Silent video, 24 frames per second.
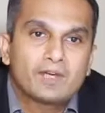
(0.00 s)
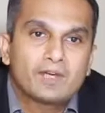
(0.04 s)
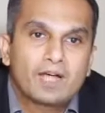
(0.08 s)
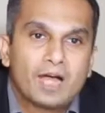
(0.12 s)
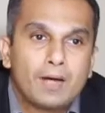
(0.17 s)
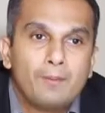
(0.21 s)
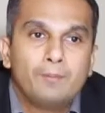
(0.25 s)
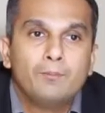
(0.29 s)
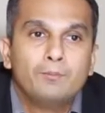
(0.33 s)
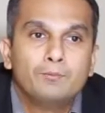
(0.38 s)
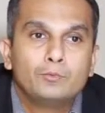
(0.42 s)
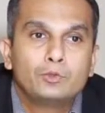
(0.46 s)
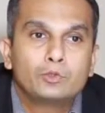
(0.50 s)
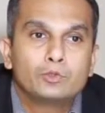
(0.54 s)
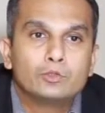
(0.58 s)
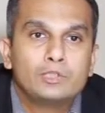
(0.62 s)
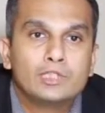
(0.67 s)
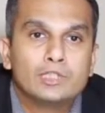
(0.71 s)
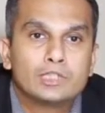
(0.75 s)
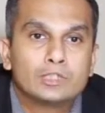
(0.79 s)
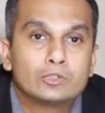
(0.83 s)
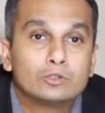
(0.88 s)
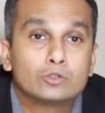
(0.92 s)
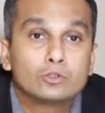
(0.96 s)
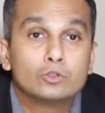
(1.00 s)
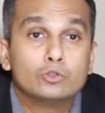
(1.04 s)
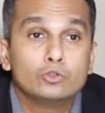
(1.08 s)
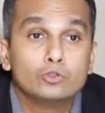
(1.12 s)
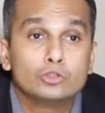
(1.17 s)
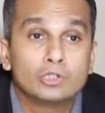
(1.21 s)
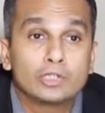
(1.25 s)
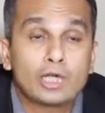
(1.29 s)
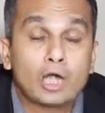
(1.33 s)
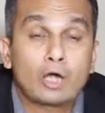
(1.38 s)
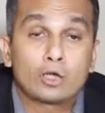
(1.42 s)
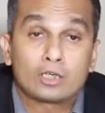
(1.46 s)
come to the
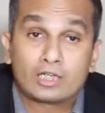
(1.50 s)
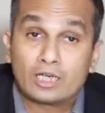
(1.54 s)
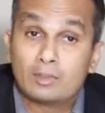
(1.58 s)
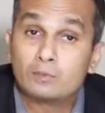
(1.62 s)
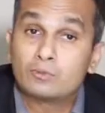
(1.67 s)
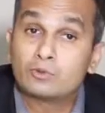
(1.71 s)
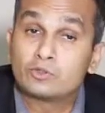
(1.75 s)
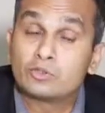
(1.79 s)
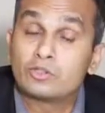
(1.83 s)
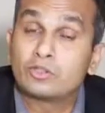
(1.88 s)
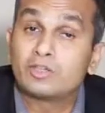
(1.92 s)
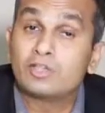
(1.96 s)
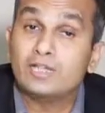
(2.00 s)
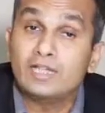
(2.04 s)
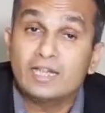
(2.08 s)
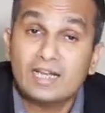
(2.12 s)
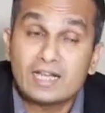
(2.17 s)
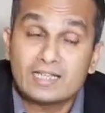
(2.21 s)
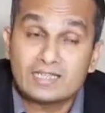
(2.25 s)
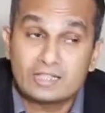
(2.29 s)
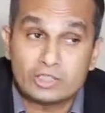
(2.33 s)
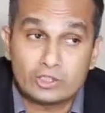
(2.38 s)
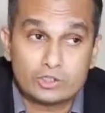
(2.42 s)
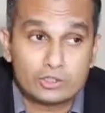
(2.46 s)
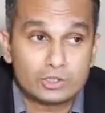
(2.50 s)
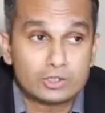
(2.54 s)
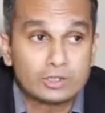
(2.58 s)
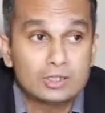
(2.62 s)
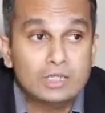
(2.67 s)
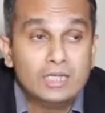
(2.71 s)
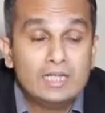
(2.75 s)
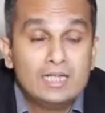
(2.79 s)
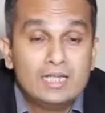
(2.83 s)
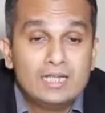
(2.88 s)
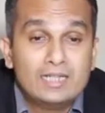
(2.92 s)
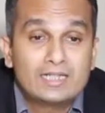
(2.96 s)
conclusion or come to the realization
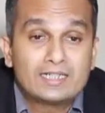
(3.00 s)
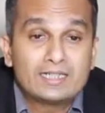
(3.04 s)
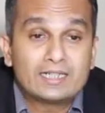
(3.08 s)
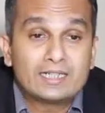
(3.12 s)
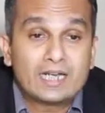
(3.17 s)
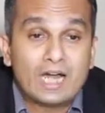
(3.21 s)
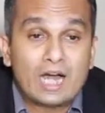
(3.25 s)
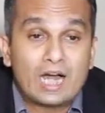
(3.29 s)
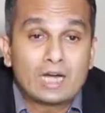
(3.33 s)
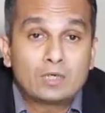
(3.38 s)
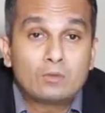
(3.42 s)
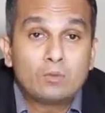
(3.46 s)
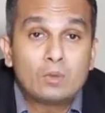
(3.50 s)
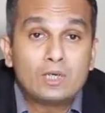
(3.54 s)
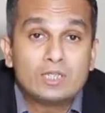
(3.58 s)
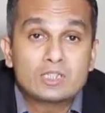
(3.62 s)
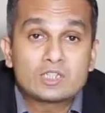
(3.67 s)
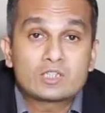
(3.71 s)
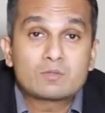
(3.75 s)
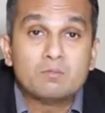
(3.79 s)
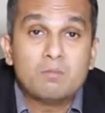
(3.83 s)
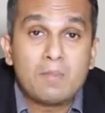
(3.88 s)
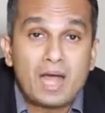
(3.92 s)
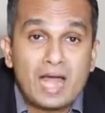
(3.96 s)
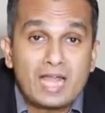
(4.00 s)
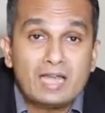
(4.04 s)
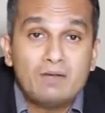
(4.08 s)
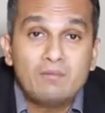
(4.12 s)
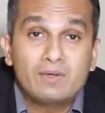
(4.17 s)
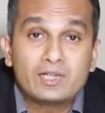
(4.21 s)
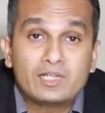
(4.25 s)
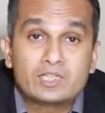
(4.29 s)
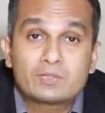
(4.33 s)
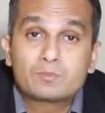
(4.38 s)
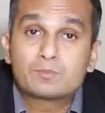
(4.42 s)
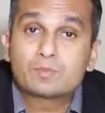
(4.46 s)
that advanced
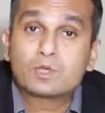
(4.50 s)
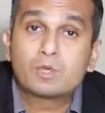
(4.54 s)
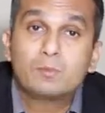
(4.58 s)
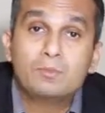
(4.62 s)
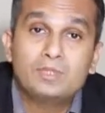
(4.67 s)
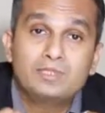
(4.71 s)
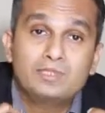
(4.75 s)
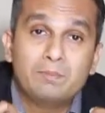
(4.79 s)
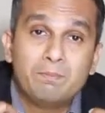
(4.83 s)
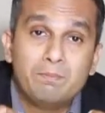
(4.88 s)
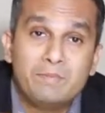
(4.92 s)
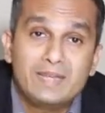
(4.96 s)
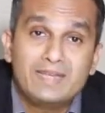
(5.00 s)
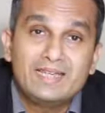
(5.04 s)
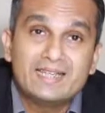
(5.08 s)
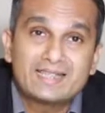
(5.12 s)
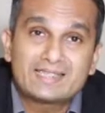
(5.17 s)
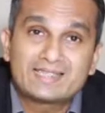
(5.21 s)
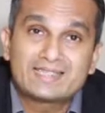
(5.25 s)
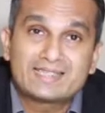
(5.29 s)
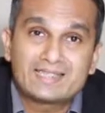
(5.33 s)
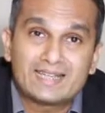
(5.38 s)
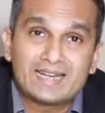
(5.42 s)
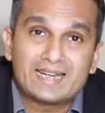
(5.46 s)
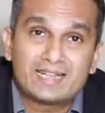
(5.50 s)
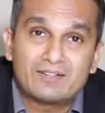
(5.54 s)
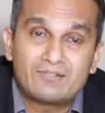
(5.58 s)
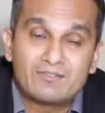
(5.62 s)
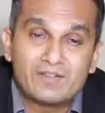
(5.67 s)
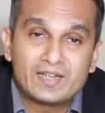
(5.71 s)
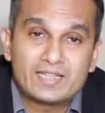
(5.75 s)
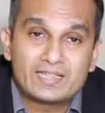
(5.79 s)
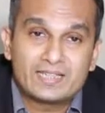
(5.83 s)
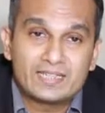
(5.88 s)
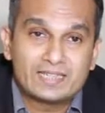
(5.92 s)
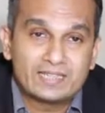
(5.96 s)
malware is probably the biggest threat
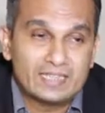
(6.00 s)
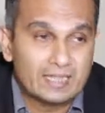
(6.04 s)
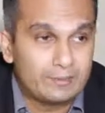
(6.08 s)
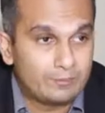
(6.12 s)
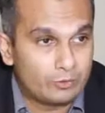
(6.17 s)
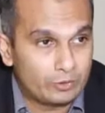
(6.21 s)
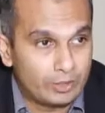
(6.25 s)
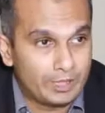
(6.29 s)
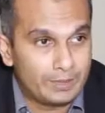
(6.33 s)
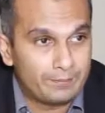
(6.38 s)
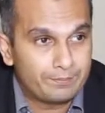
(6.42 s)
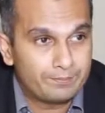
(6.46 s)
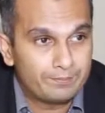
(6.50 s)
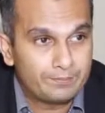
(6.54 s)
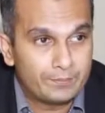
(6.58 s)
facing them today.